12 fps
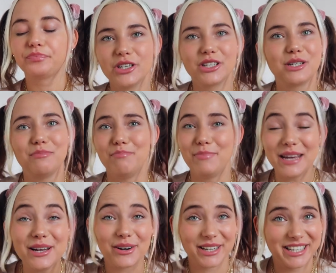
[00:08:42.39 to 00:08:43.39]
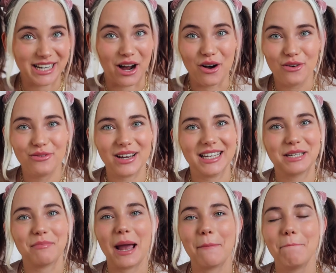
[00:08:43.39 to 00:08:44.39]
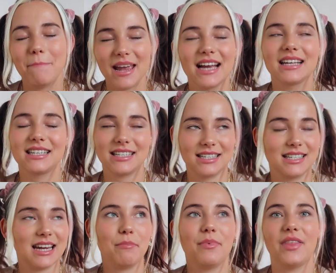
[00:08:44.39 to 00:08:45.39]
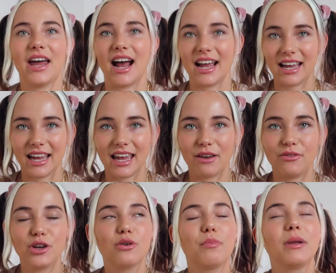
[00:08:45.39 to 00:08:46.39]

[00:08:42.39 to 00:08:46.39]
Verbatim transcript: Just be yourself is my biggest tip that I can give you.